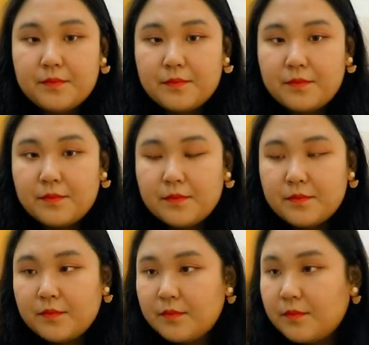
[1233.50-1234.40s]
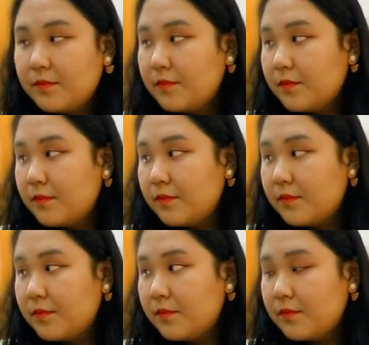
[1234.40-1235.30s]

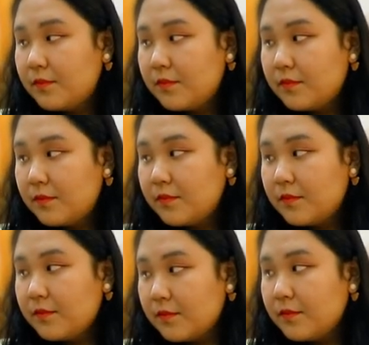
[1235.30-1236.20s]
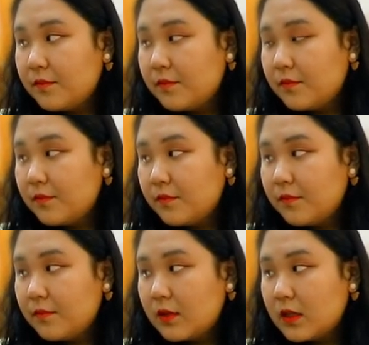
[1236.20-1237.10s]

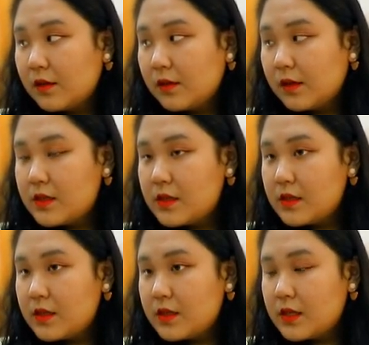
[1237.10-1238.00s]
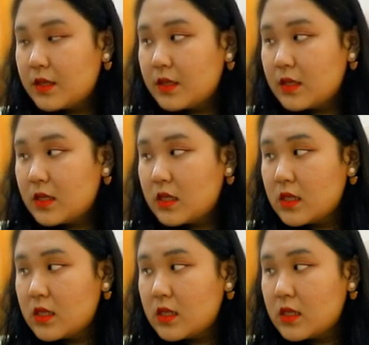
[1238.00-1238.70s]
The person shown says nothing.